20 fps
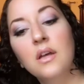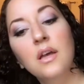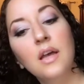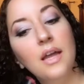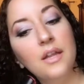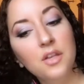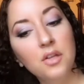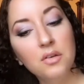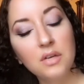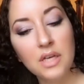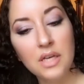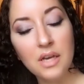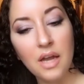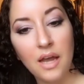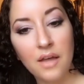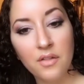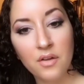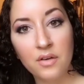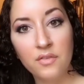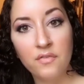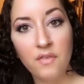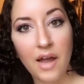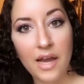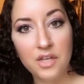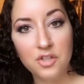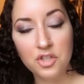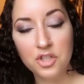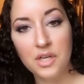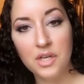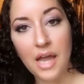And you can either
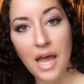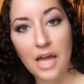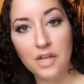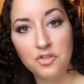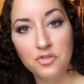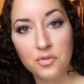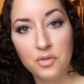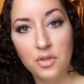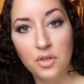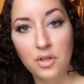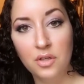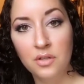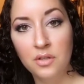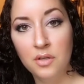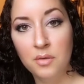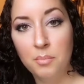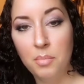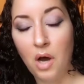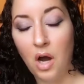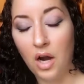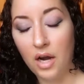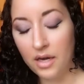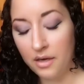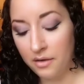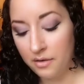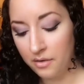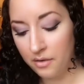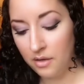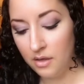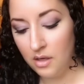find your natural part.
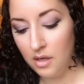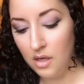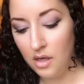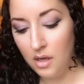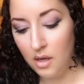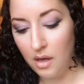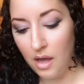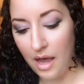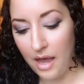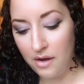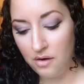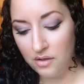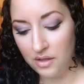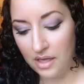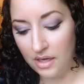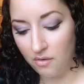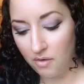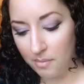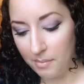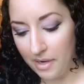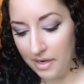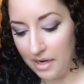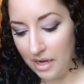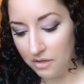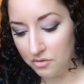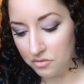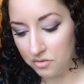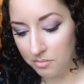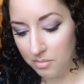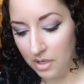I don't like where my
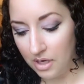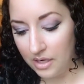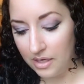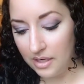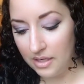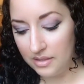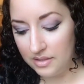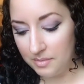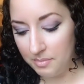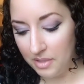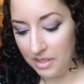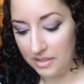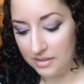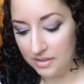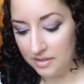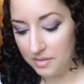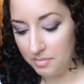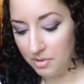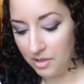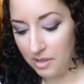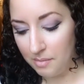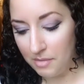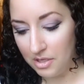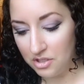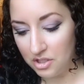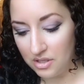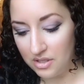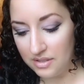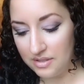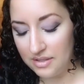natural part is because it's pretty
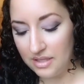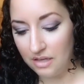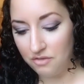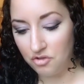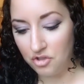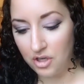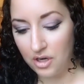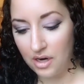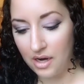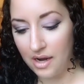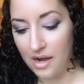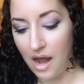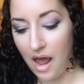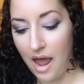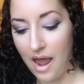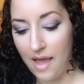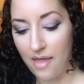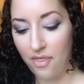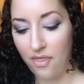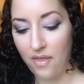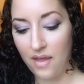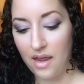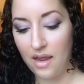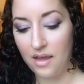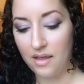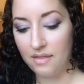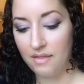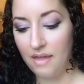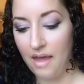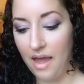much in the center, and I
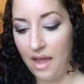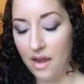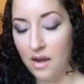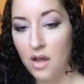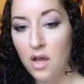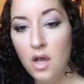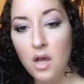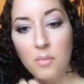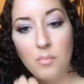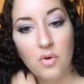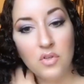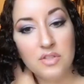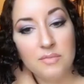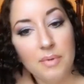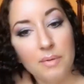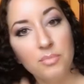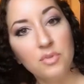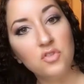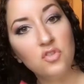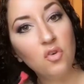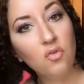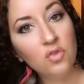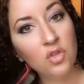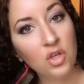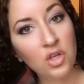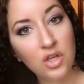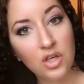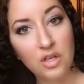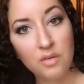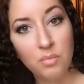think that most people don't
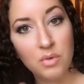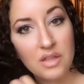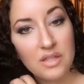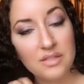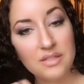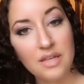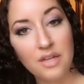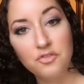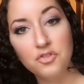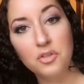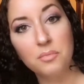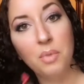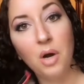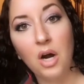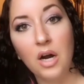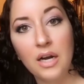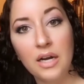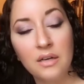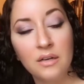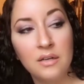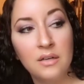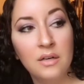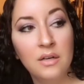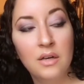look good with the center part